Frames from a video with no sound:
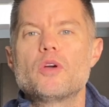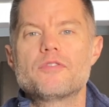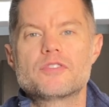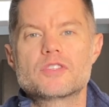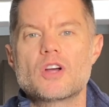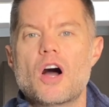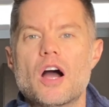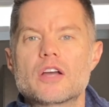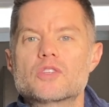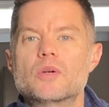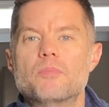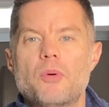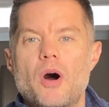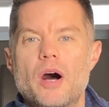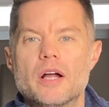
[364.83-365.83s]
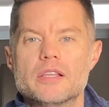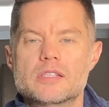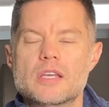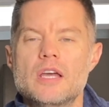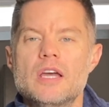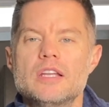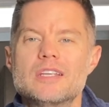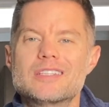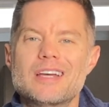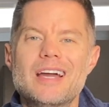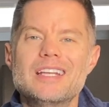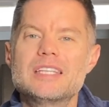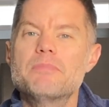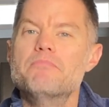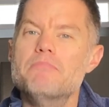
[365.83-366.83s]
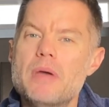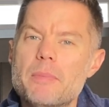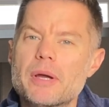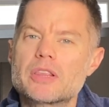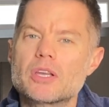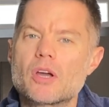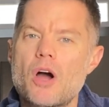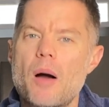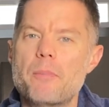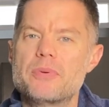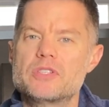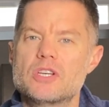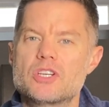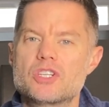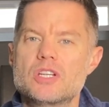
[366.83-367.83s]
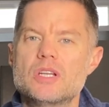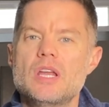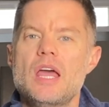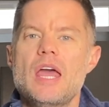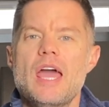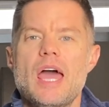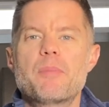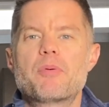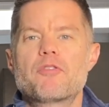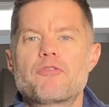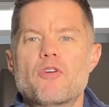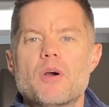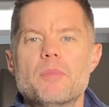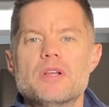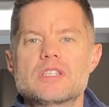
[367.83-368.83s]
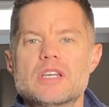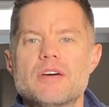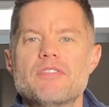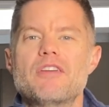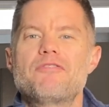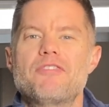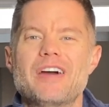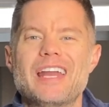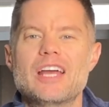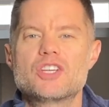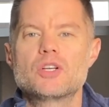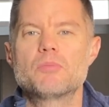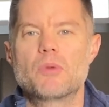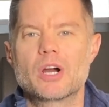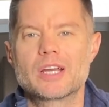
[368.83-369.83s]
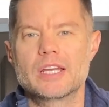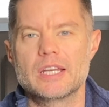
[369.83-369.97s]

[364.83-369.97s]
stocks or bonds designed to mimic the composition and performance of a financial market